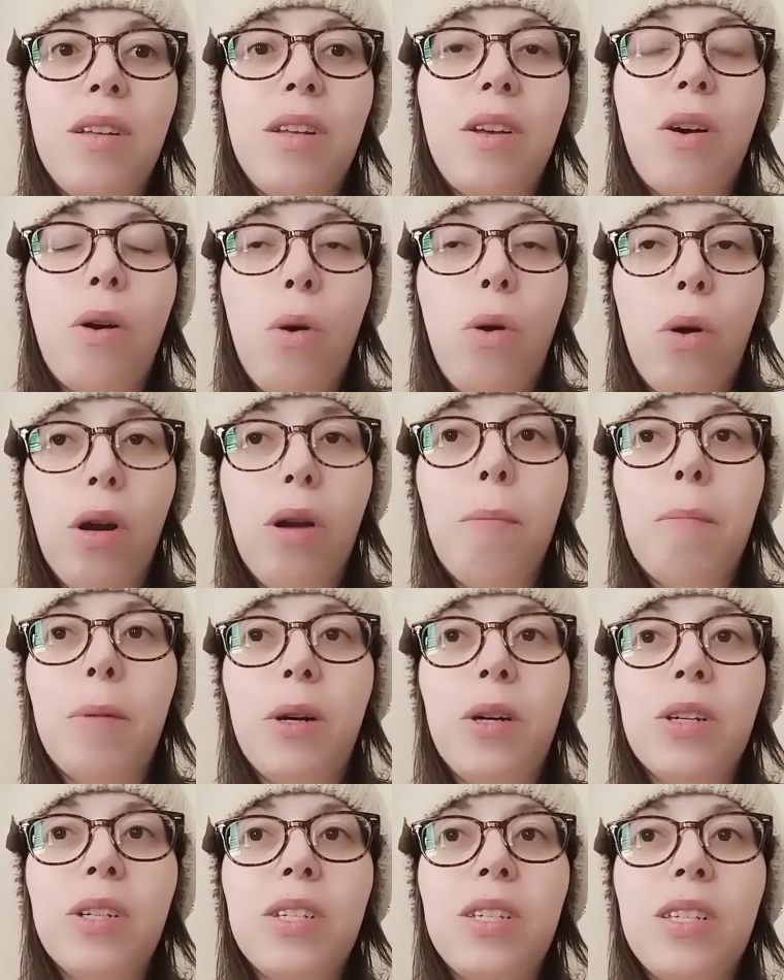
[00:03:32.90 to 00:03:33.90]
horror
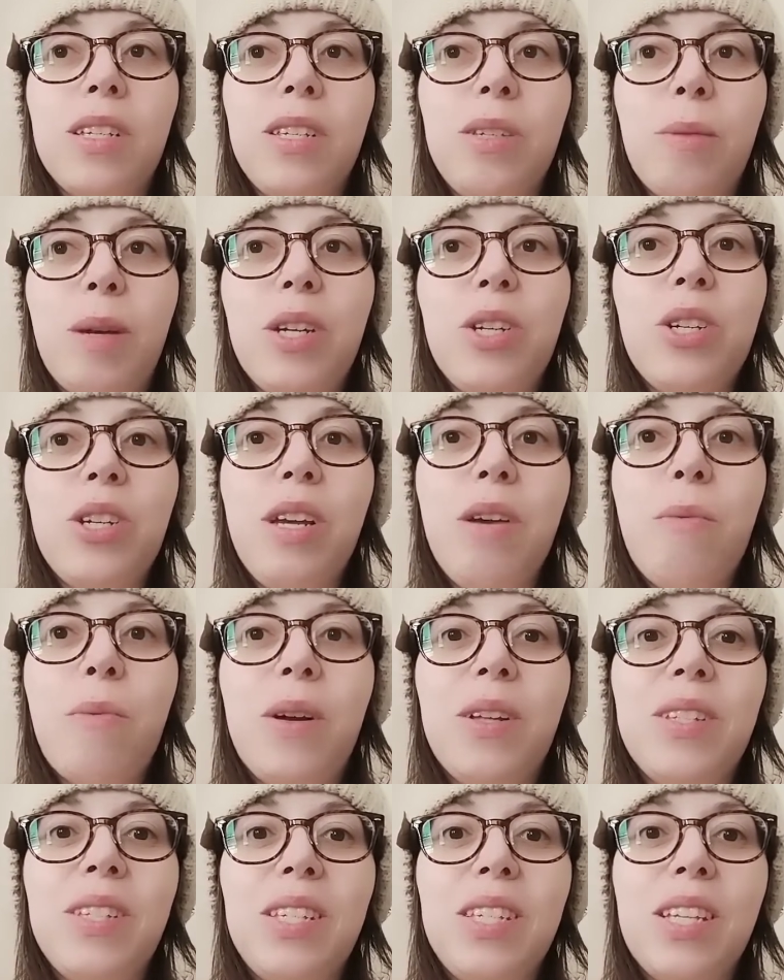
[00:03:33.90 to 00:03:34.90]
books, especially
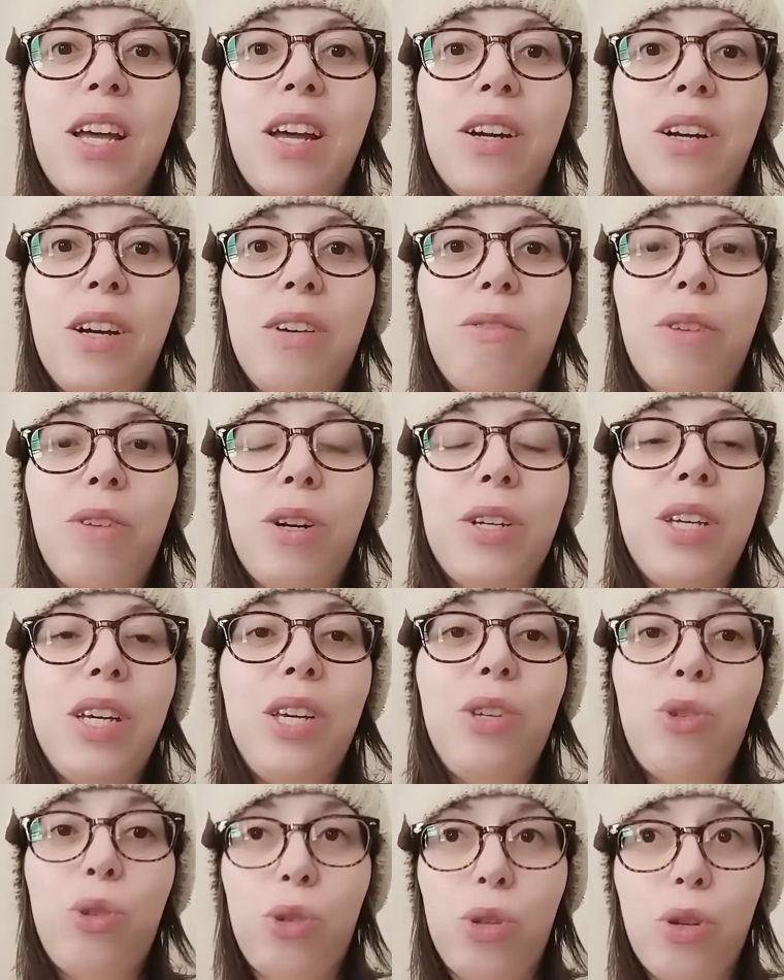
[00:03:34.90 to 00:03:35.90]
ones that are
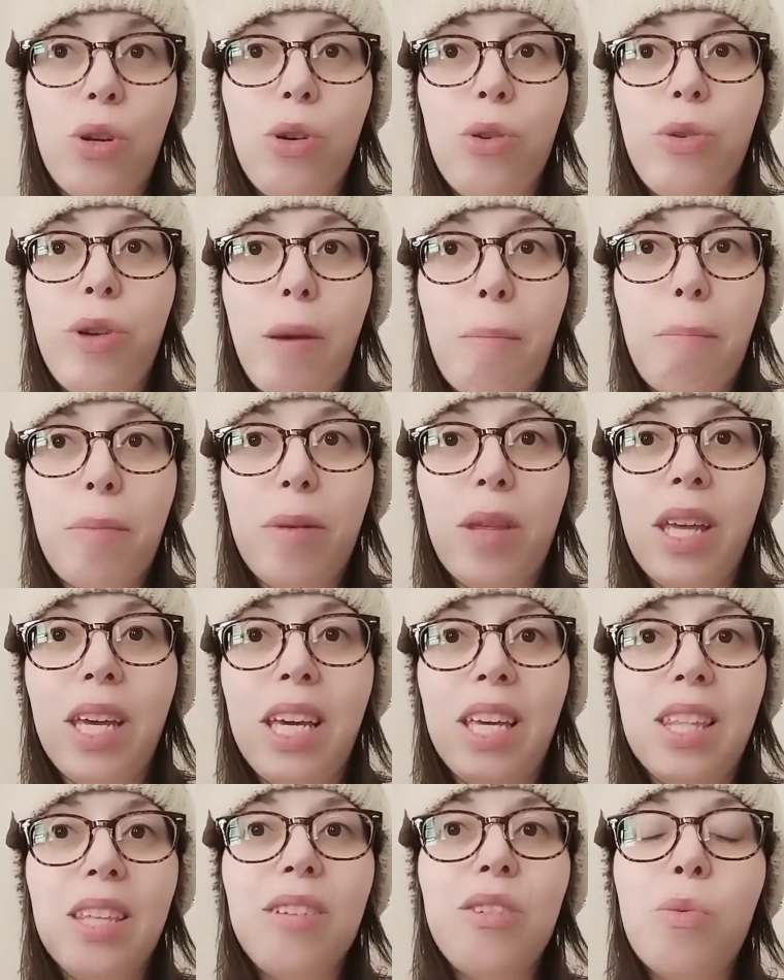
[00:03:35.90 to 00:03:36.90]
really screwed up
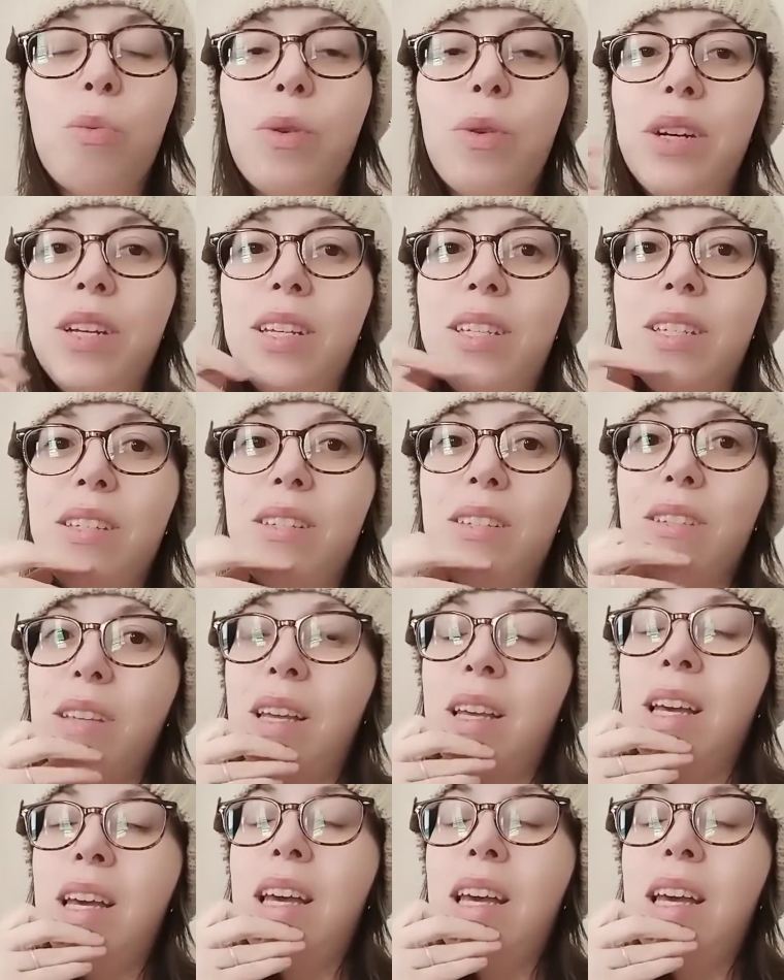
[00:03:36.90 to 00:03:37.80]
like this one is.